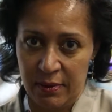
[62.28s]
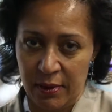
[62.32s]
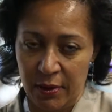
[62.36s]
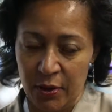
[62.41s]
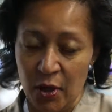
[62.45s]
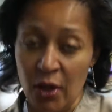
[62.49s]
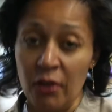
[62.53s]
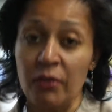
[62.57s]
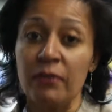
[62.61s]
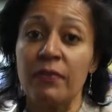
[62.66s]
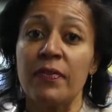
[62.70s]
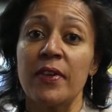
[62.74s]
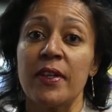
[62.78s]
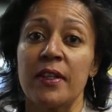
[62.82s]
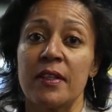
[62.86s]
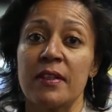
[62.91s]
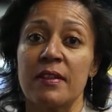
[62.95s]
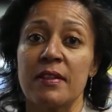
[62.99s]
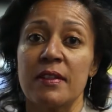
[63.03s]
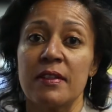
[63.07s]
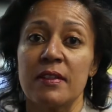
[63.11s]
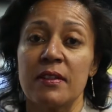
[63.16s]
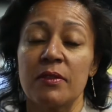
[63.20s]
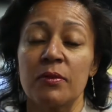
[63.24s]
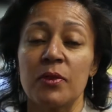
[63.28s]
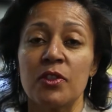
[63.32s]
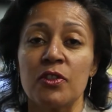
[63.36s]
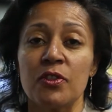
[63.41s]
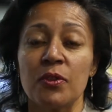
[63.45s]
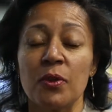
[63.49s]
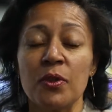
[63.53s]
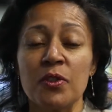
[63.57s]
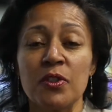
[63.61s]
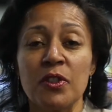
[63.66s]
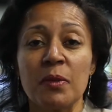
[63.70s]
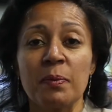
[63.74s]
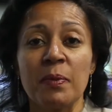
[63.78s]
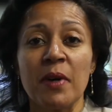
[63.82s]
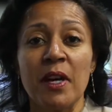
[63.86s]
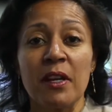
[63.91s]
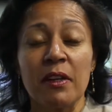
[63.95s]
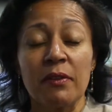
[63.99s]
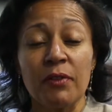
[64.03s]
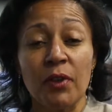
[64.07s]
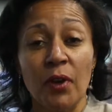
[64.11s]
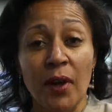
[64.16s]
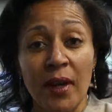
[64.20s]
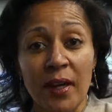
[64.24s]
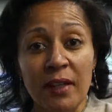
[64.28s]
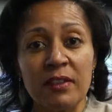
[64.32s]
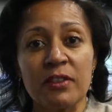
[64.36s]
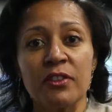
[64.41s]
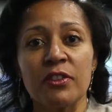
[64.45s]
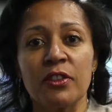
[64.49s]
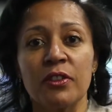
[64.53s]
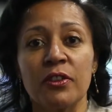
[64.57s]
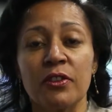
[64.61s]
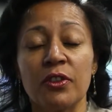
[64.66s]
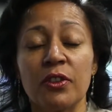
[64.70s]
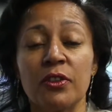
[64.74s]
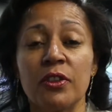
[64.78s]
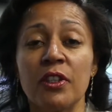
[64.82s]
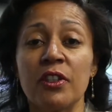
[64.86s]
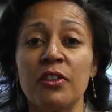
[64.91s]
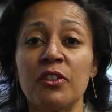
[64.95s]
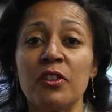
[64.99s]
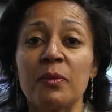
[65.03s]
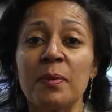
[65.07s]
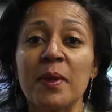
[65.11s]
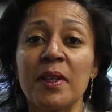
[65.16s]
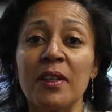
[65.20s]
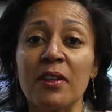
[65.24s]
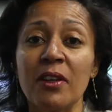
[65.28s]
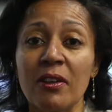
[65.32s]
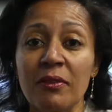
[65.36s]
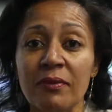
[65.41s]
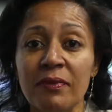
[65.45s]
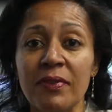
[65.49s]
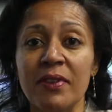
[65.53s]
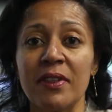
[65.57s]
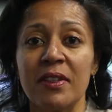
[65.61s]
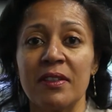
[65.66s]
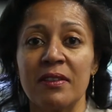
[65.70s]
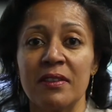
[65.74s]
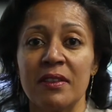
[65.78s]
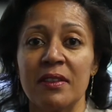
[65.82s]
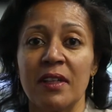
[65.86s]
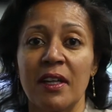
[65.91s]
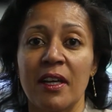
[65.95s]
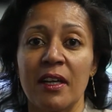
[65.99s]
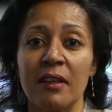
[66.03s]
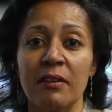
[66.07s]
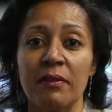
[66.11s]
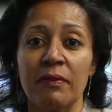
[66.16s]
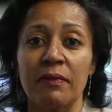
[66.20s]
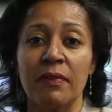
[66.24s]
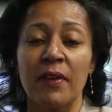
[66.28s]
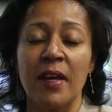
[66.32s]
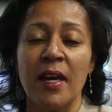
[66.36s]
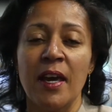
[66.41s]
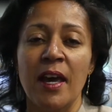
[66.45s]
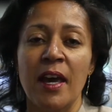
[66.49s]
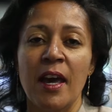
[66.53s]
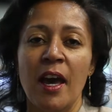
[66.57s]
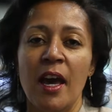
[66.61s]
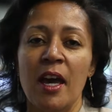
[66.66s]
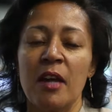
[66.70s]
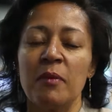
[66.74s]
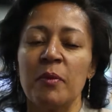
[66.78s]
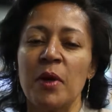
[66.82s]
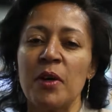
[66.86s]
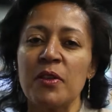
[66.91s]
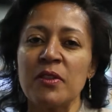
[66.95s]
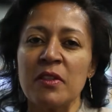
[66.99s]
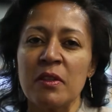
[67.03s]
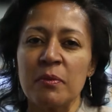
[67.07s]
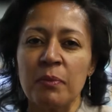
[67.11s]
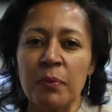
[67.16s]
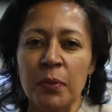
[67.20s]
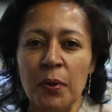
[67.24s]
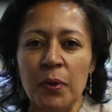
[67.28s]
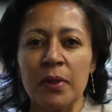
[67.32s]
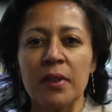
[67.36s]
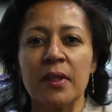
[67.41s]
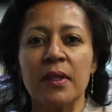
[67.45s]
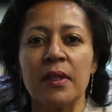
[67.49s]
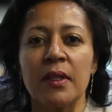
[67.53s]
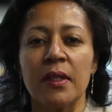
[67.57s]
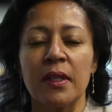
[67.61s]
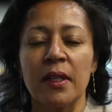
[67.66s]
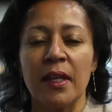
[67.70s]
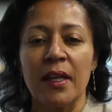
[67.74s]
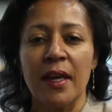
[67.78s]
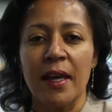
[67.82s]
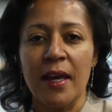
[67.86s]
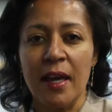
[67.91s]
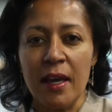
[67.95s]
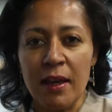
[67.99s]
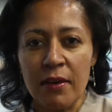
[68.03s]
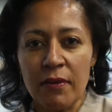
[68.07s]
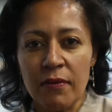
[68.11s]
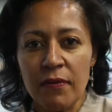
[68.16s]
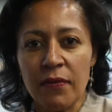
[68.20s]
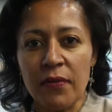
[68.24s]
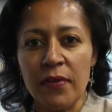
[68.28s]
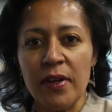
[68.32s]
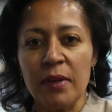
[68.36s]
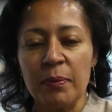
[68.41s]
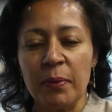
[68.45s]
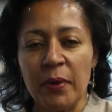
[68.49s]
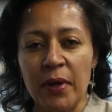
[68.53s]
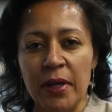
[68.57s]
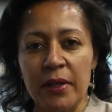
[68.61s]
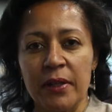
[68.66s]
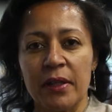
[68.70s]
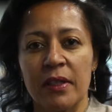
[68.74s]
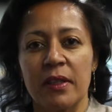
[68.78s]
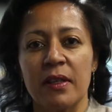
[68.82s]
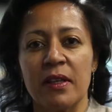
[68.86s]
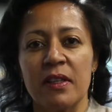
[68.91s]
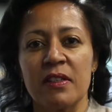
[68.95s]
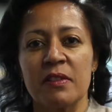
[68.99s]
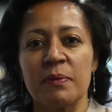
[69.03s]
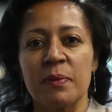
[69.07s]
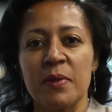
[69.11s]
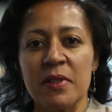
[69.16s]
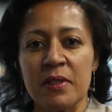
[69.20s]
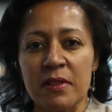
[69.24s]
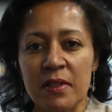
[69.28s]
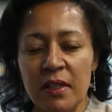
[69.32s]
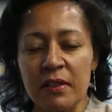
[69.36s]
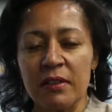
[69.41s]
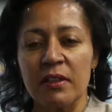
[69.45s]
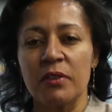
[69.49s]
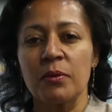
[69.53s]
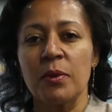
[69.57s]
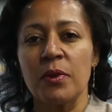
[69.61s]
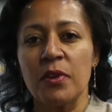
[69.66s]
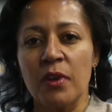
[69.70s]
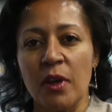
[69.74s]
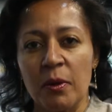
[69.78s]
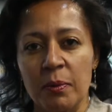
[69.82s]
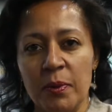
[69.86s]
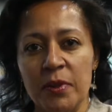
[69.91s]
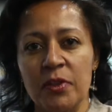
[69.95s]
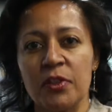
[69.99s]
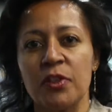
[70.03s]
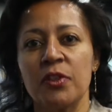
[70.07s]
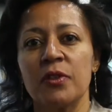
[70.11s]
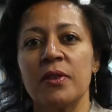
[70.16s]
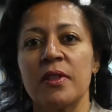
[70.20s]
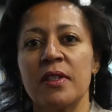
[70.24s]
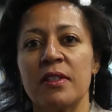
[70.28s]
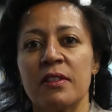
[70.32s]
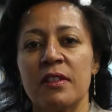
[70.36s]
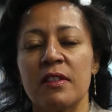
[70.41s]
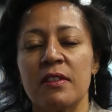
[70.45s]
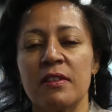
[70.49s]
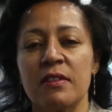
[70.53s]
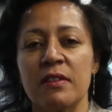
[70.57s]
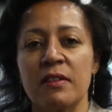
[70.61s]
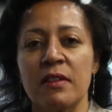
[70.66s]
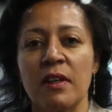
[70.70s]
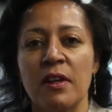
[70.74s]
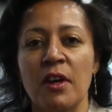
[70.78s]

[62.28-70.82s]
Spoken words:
confidence, which is also part of your attitude. You need to be confident in life, and most importantly, everybody is presented with opportunities.